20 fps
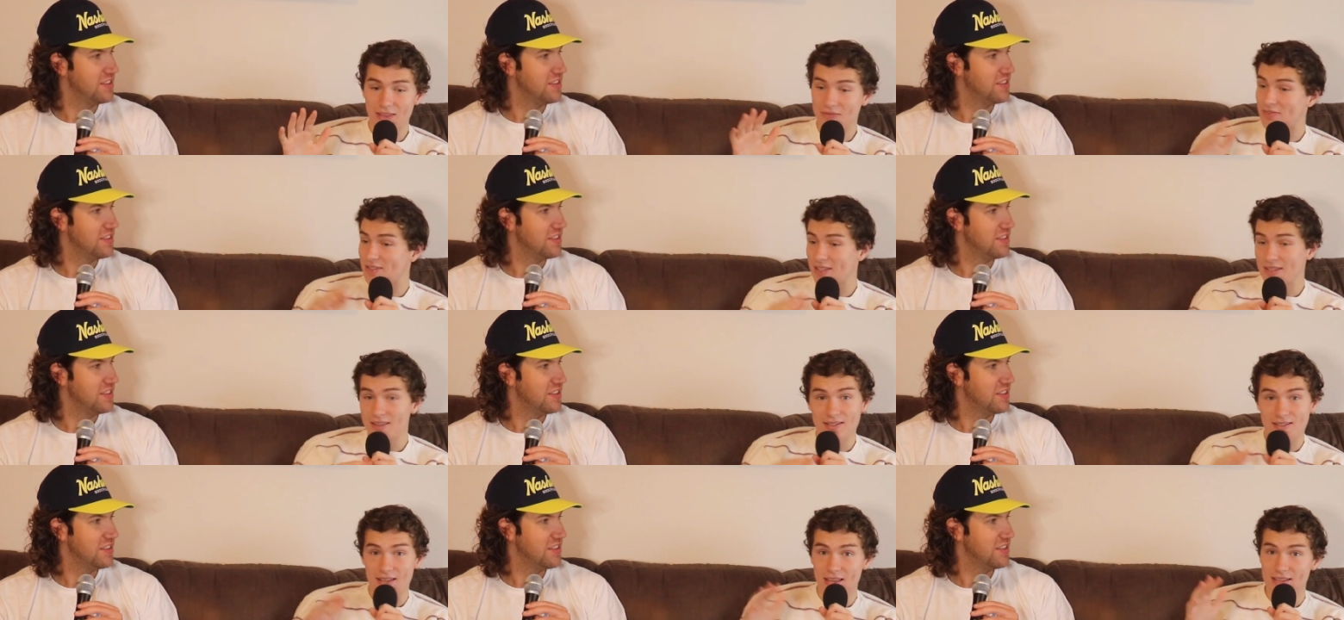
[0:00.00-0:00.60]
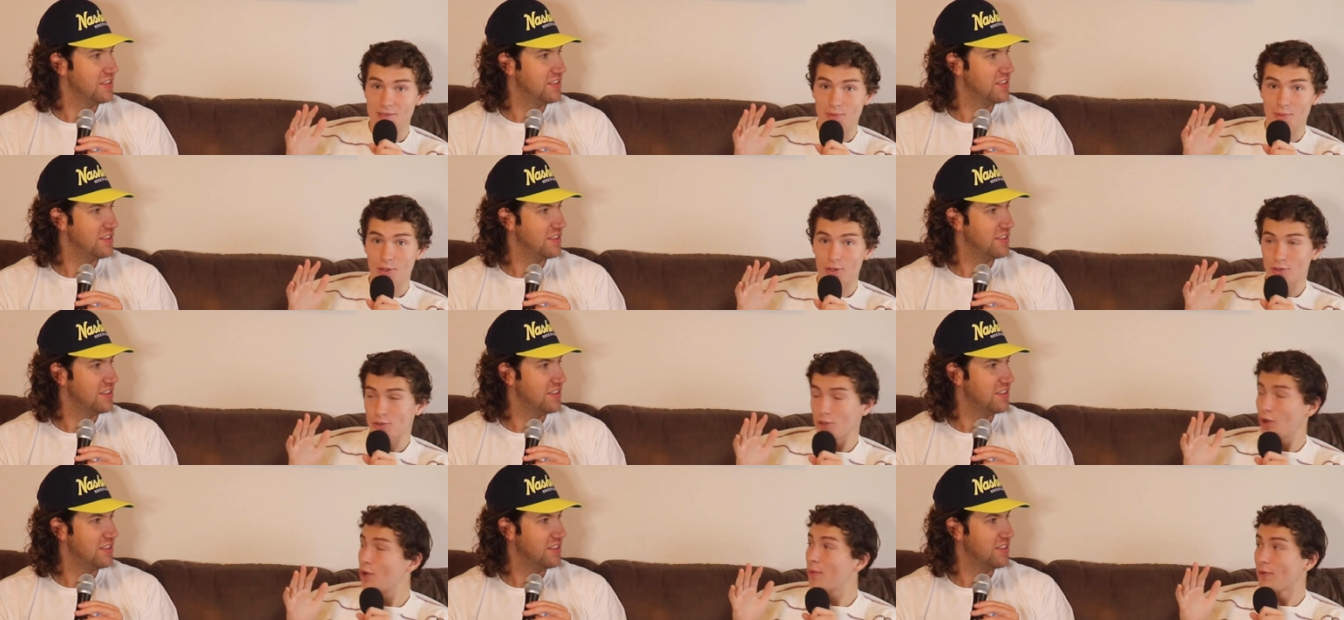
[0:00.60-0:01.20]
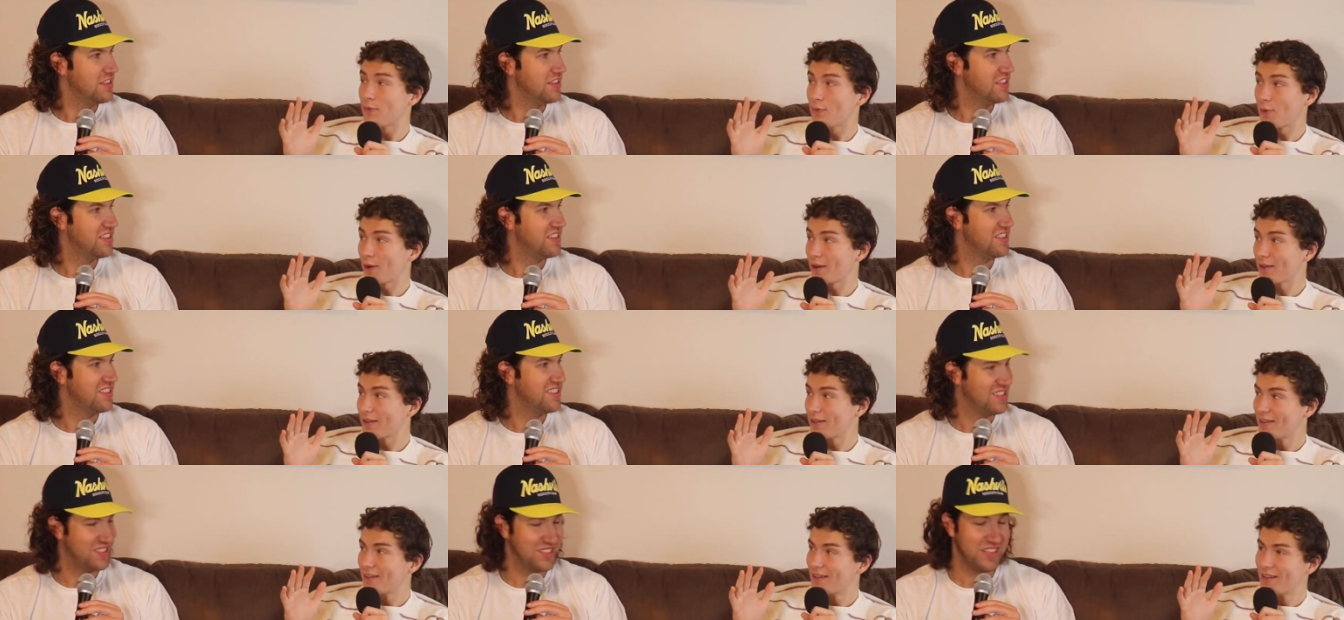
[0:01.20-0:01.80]
Speaker 1: they've seen the Taysom Hill show
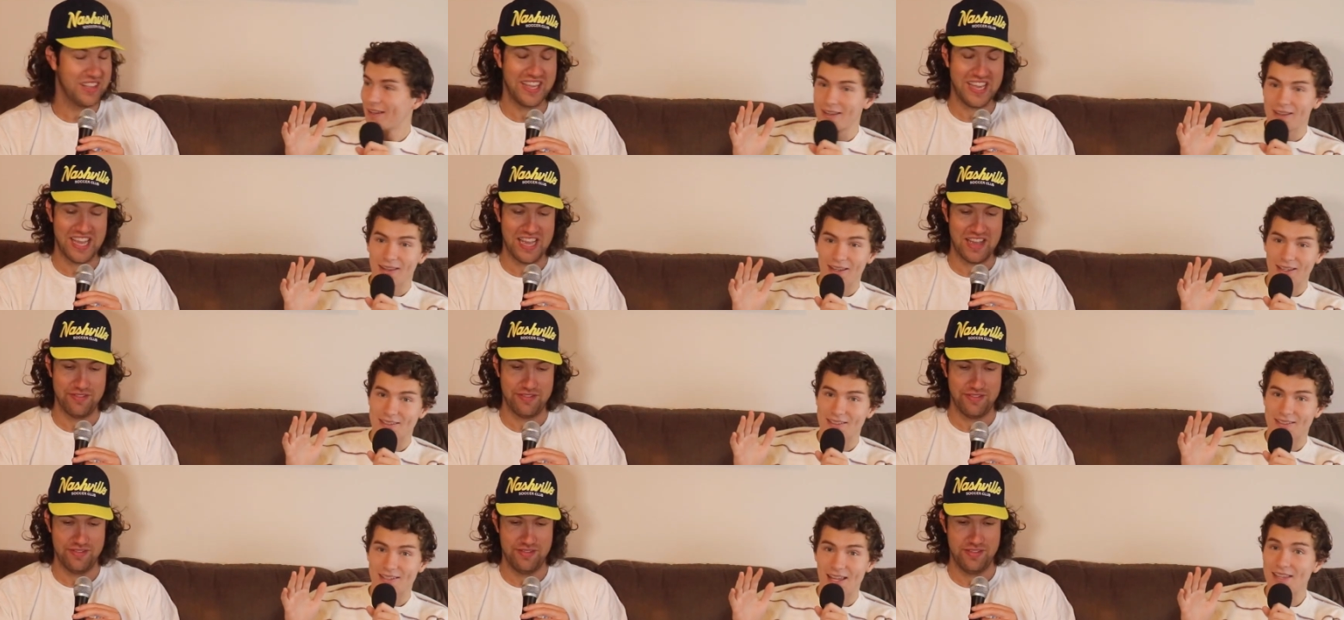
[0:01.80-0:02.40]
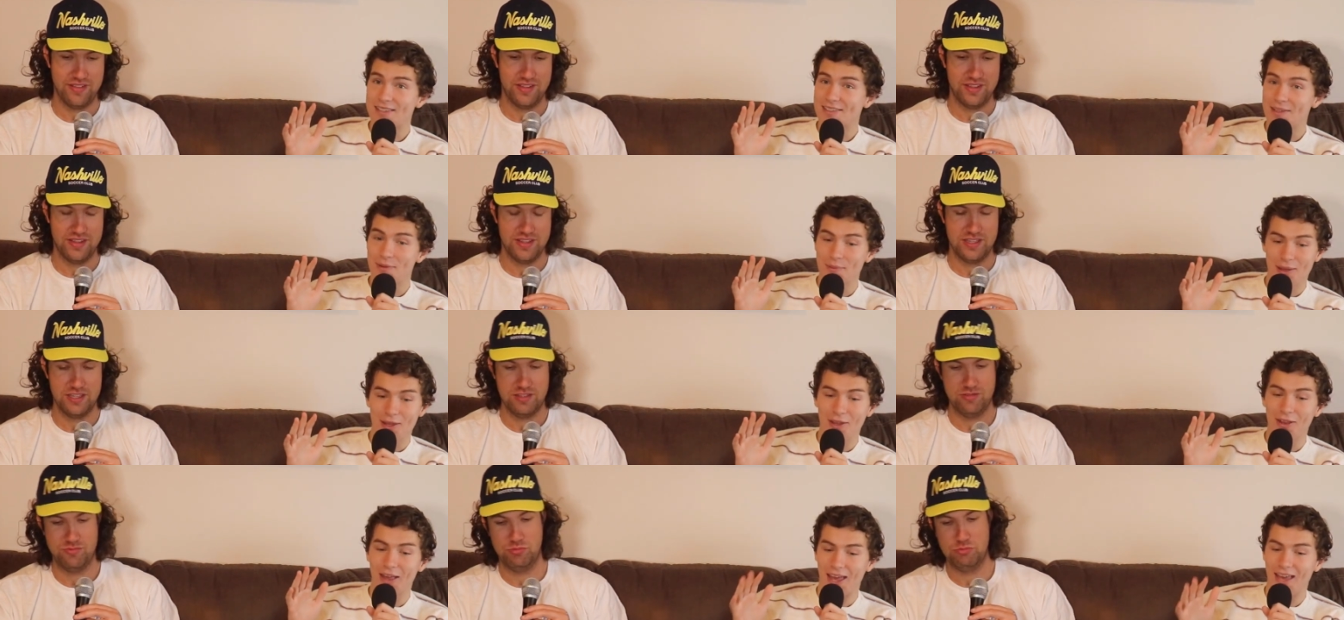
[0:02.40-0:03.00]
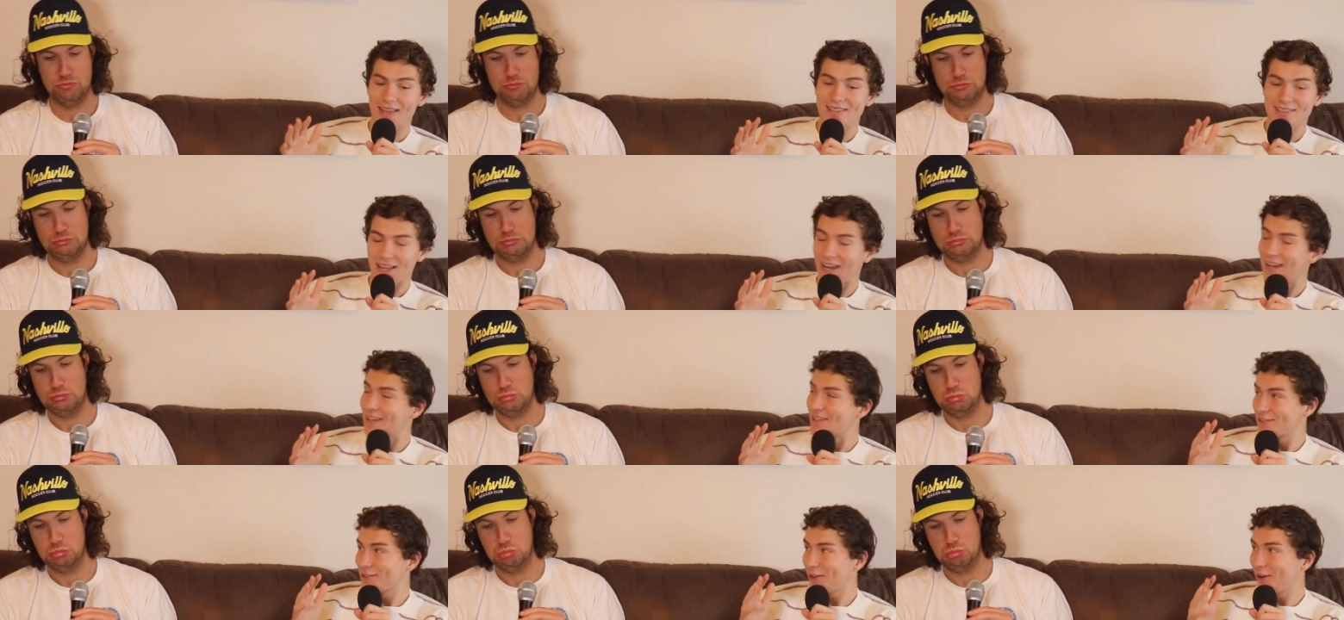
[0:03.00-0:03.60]
before. Mm-hmm, they have. Like Taysom Hill has
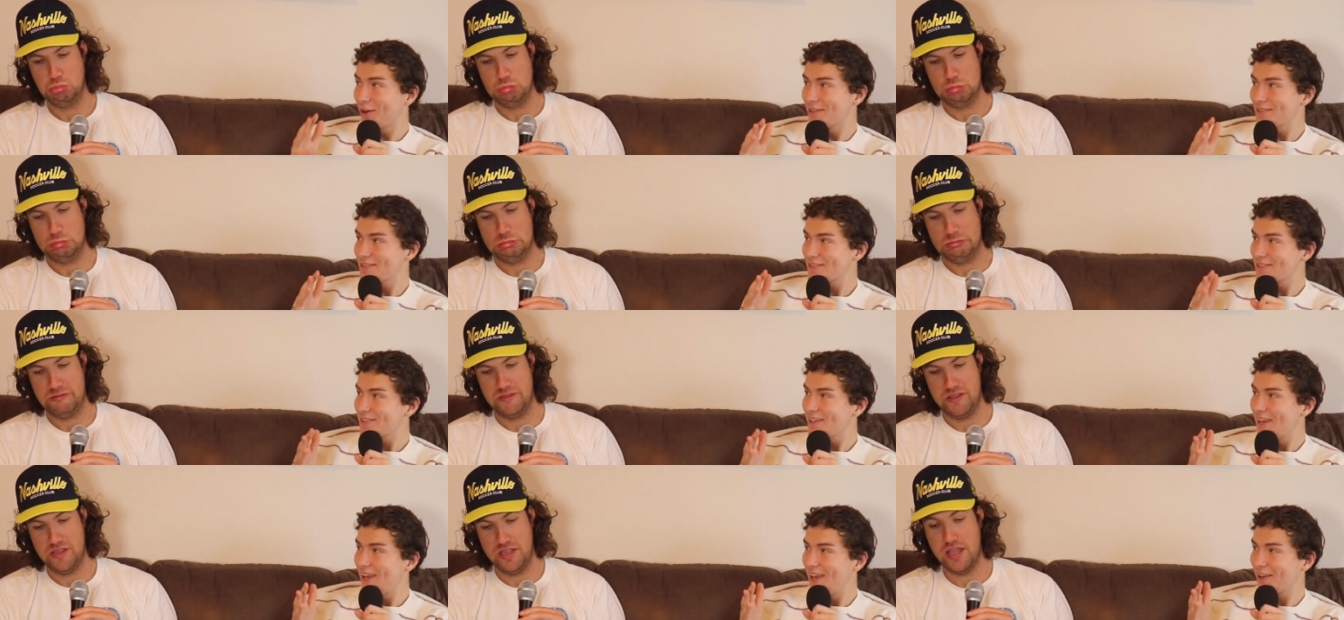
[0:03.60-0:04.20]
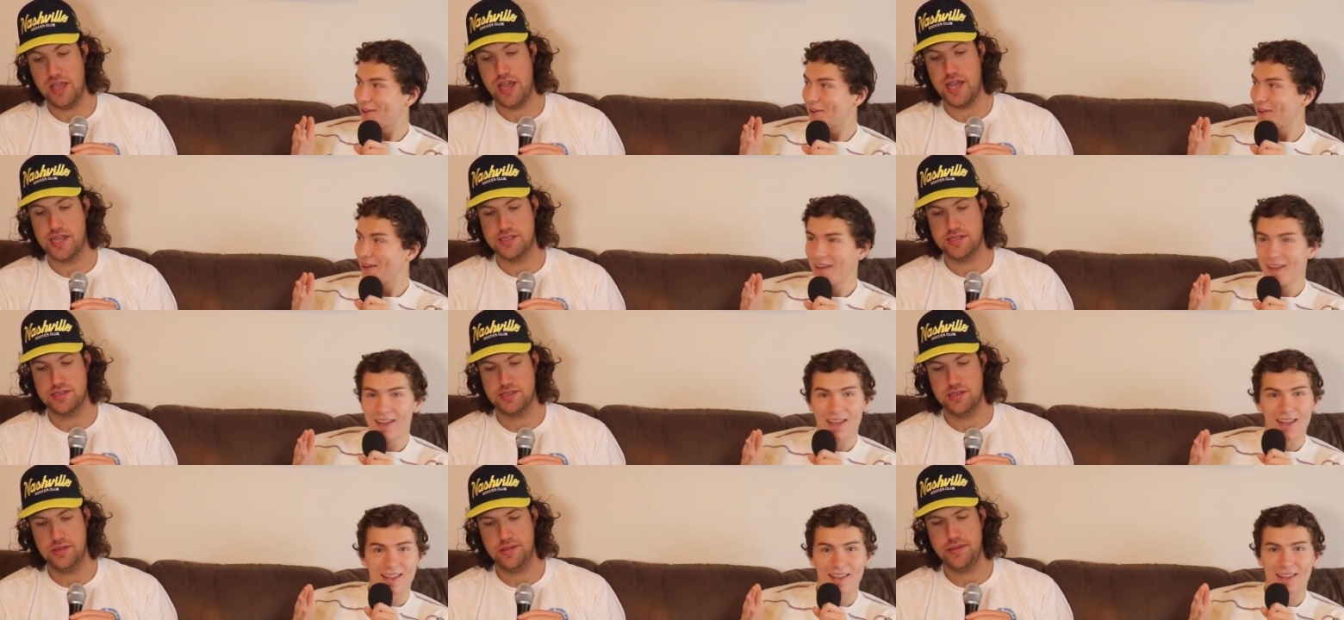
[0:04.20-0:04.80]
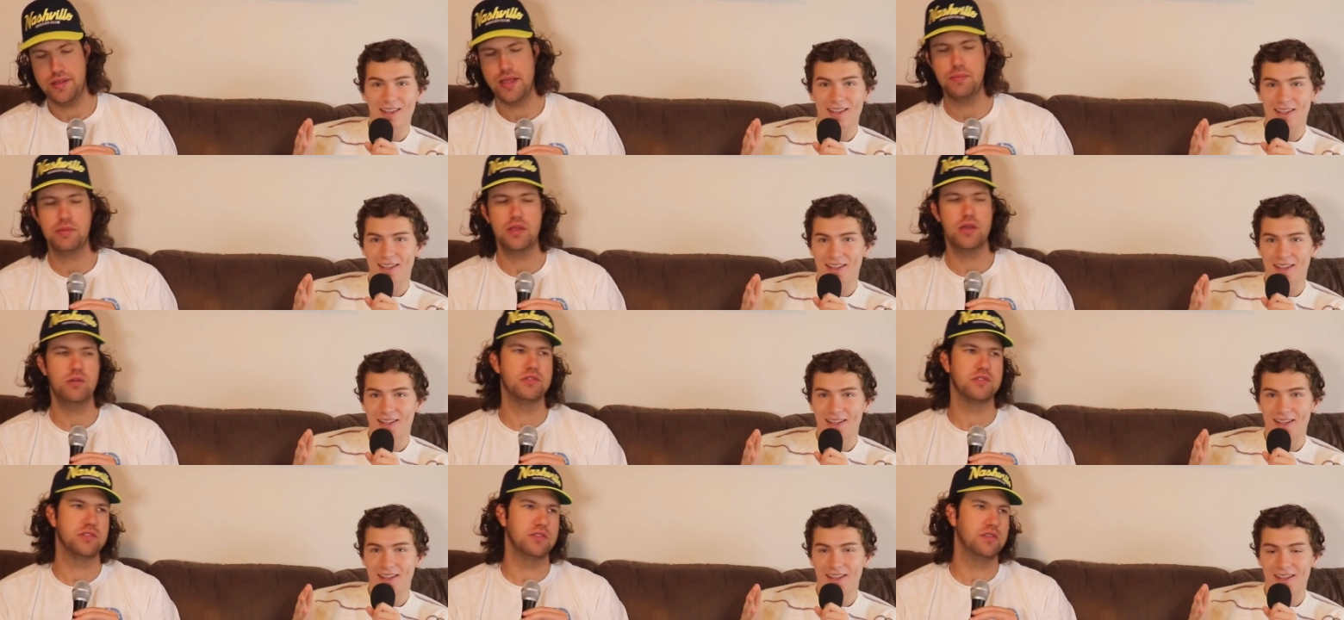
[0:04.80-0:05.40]
gotten starts.
Speaker 2: Yes. Yeah, but
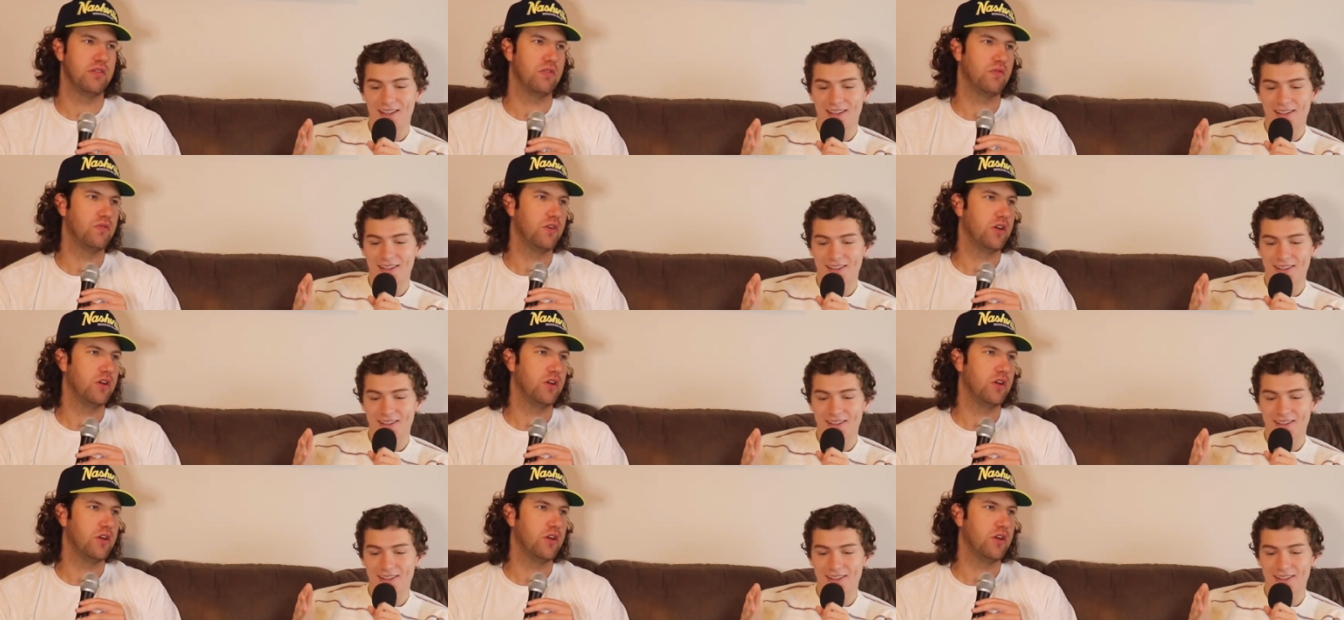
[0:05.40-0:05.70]
that wasn't his